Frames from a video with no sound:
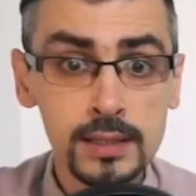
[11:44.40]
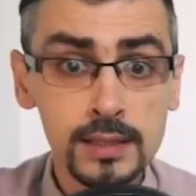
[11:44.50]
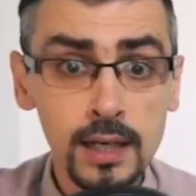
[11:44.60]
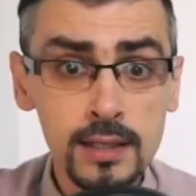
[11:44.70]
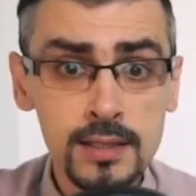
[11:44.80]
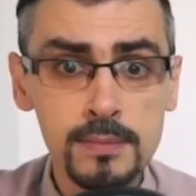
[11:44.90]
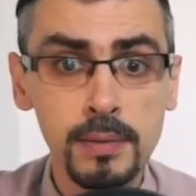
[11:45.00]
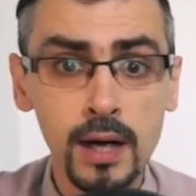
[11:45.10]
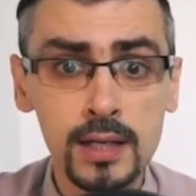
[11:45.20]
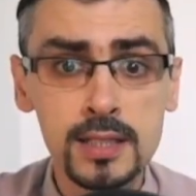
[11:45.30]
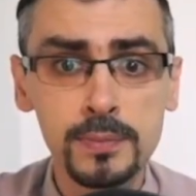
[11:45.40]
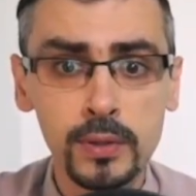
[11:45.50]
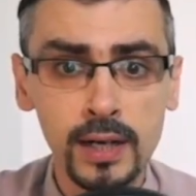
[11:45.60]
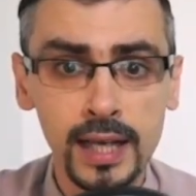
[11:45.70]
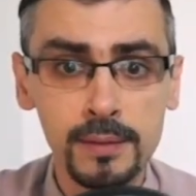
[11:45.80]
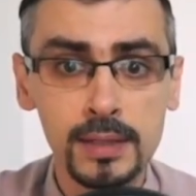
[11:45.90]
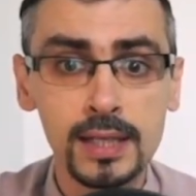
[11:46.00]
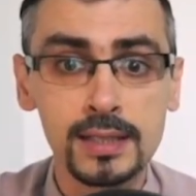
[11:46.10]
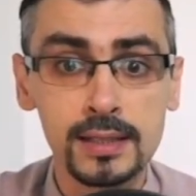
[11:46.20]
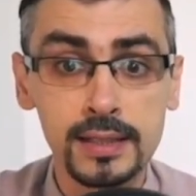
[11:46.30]
Thus, Barthes
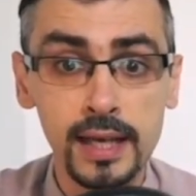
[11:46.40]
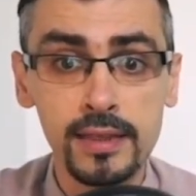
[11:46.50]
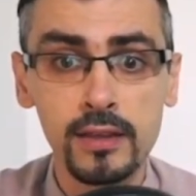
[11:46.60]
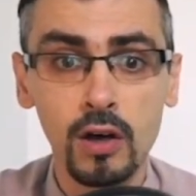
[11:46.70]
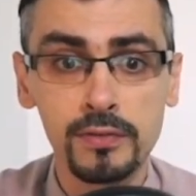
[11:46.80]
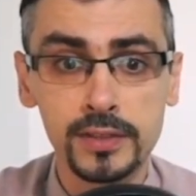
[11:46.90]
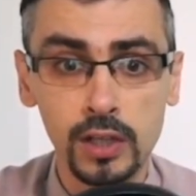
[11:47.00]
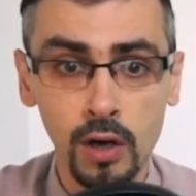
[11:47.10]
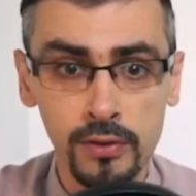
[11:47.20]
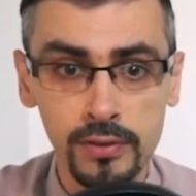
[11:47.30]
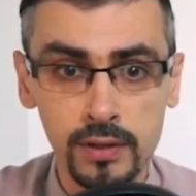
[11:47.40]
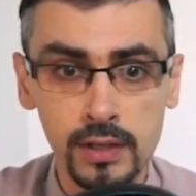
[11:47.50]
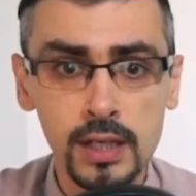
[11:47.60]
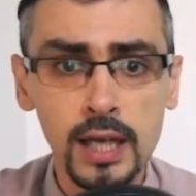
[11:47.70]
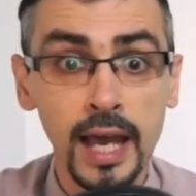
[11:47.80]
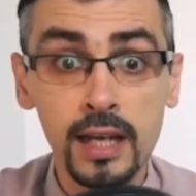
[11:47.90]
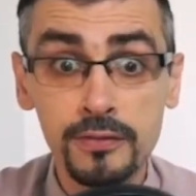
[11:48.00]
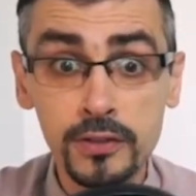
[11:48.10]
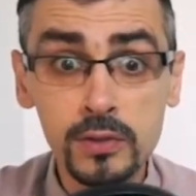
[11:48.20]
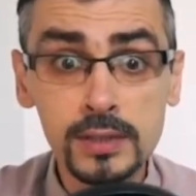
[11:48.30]
proclaimed the death of the author and
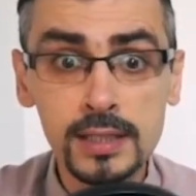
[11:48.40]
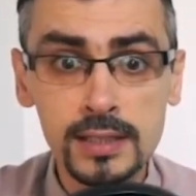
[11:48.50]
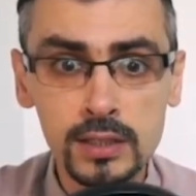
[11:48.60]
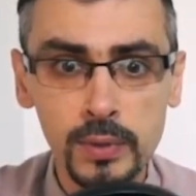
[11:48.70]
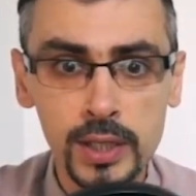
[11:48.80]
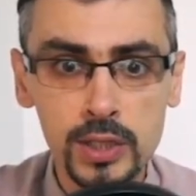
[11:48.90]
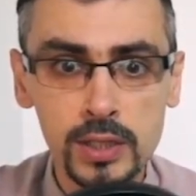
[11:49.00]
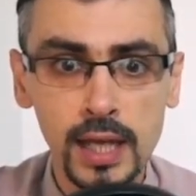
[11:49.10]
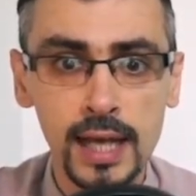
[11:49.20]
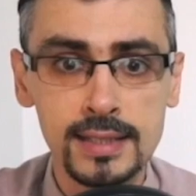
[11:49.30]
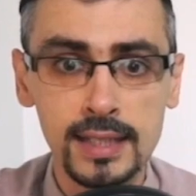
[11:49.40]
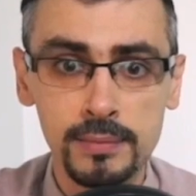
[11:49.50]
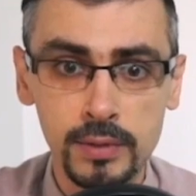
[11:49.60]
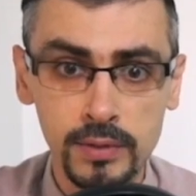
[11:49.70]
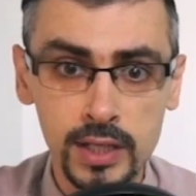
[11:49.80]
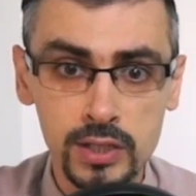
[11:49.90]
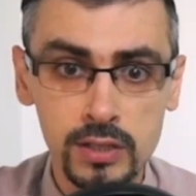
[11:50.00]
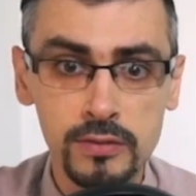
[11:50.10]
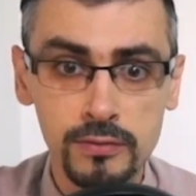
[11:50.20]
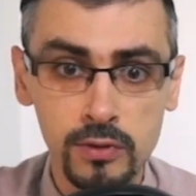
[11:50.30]
viewed the situation as a liberation
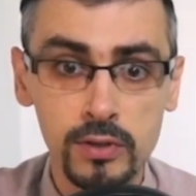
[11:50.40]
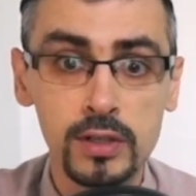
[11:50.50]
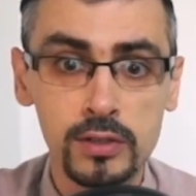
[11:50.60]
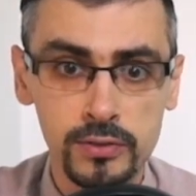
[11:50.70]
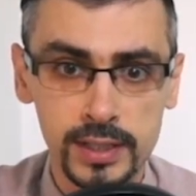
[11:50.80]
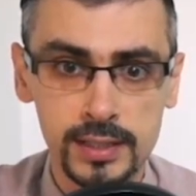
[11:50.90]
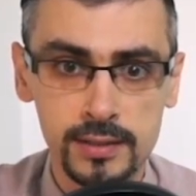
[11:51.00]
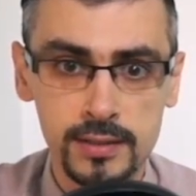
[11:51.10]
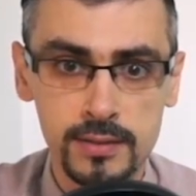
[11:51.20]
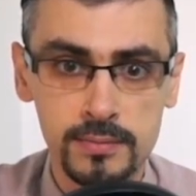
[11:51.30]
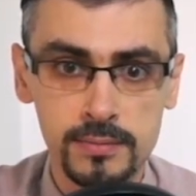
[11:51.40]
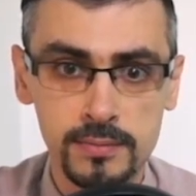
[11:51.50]
for readers.